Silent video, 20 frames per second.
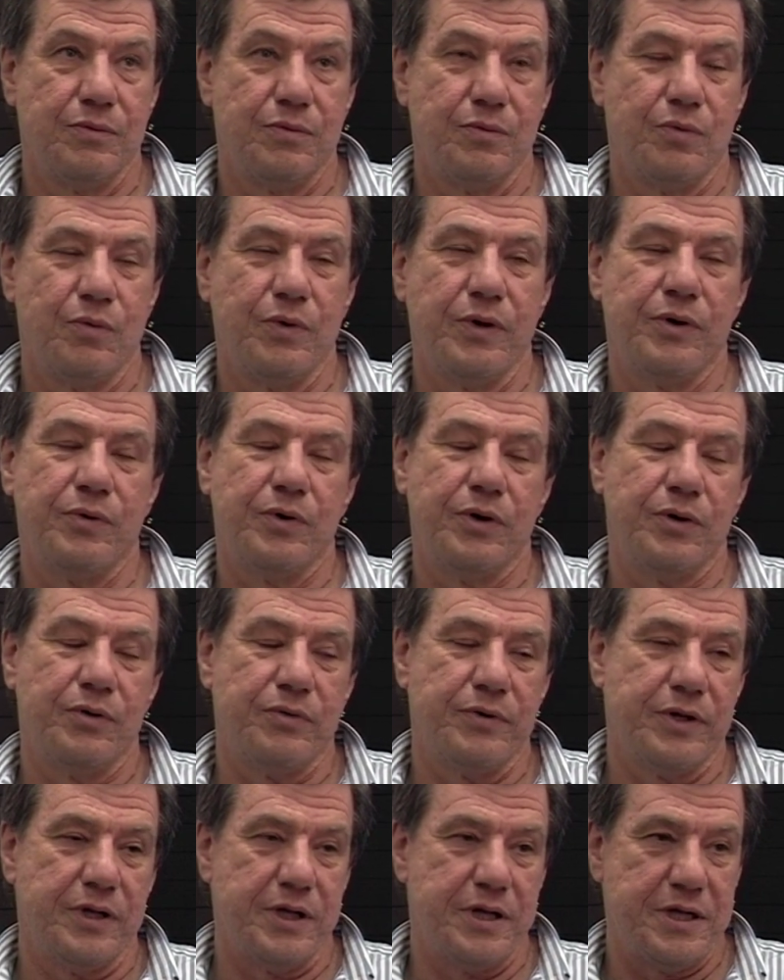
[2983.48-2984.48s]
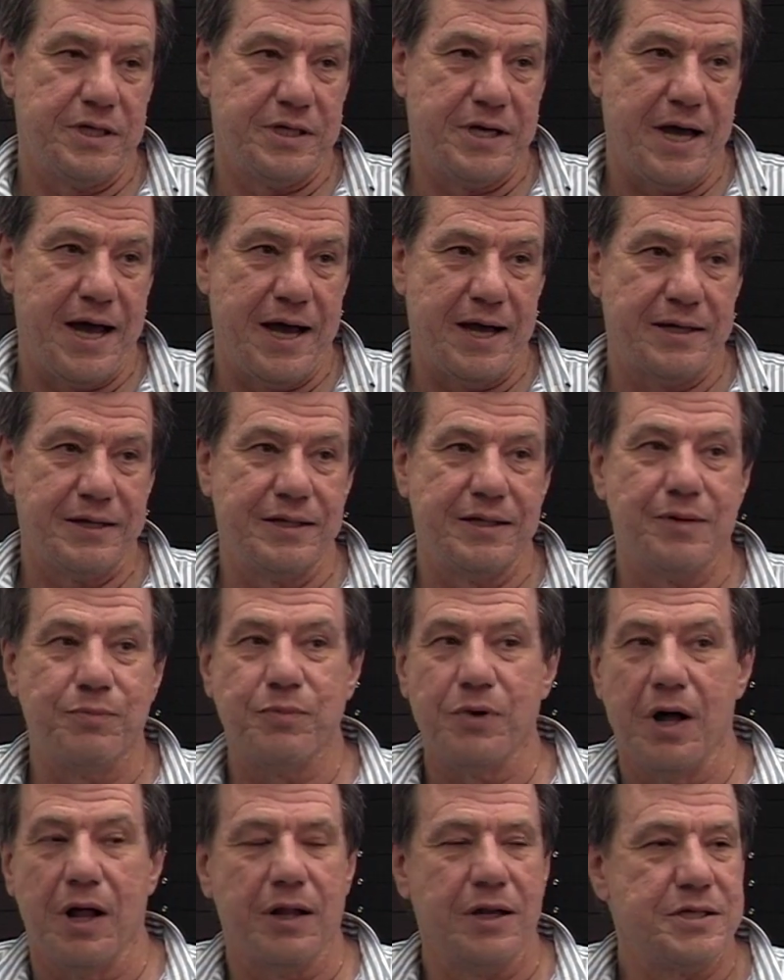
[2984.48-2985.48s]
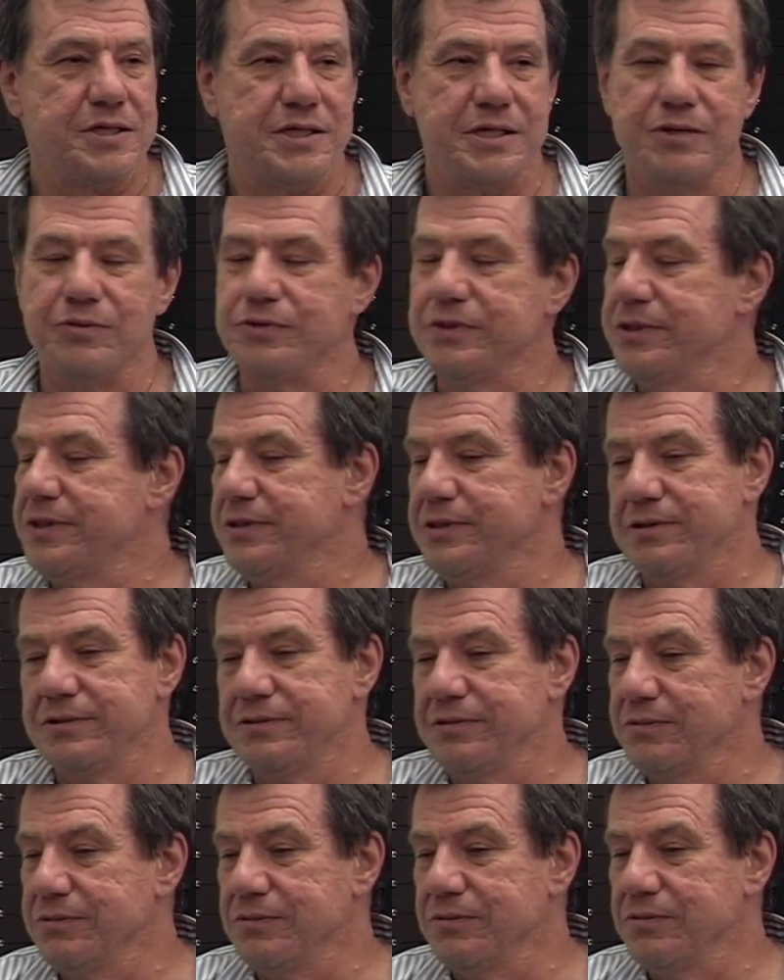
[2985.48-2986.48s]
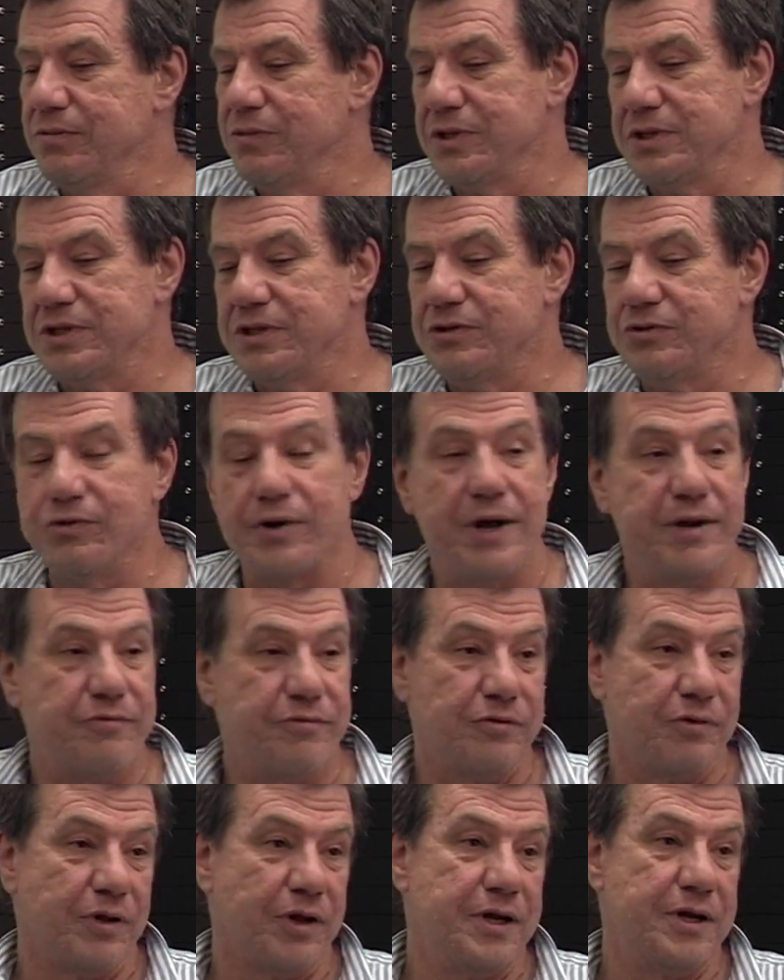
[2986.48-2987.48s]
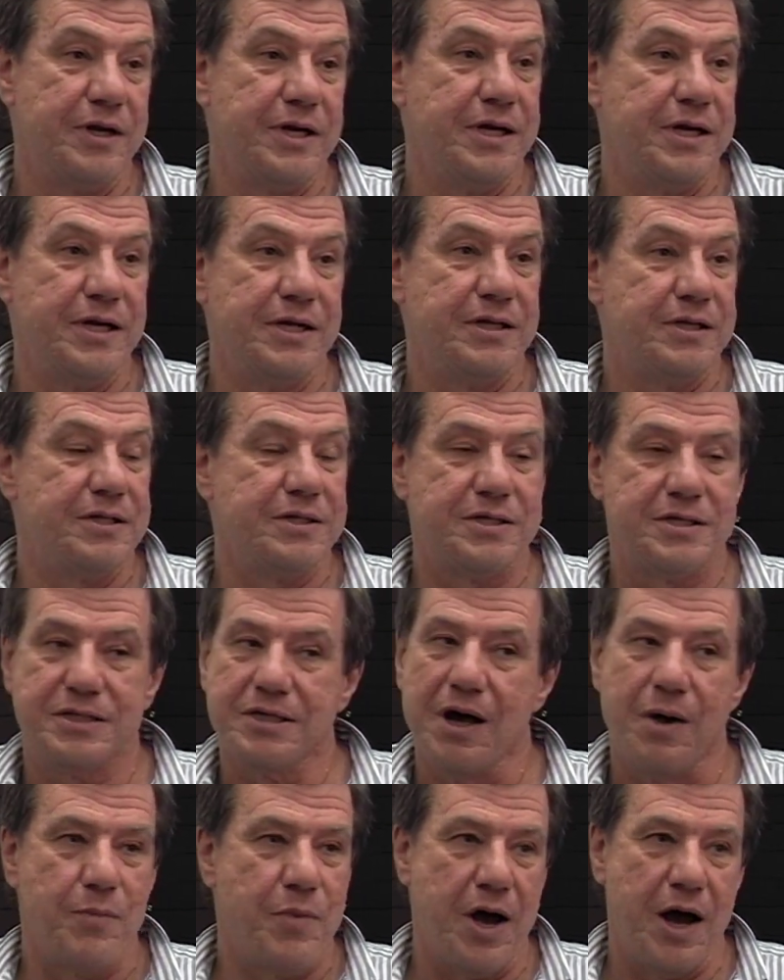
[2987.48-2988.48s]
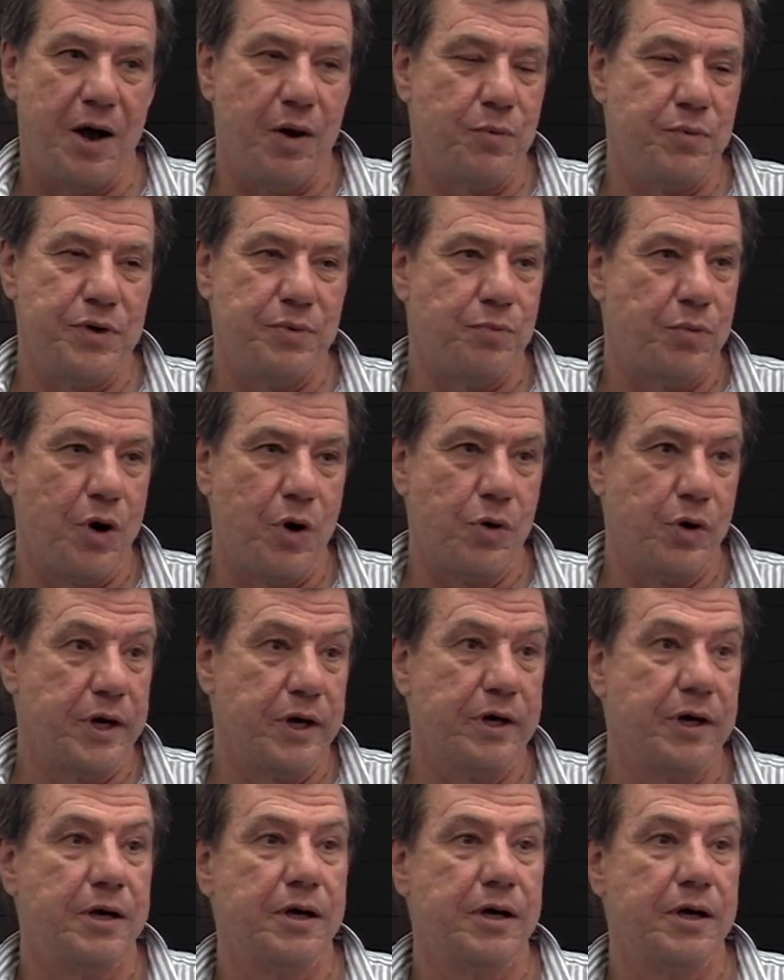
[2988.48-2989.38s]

we weren't really attacked and the policy was dreadful and needed to somehow be broken.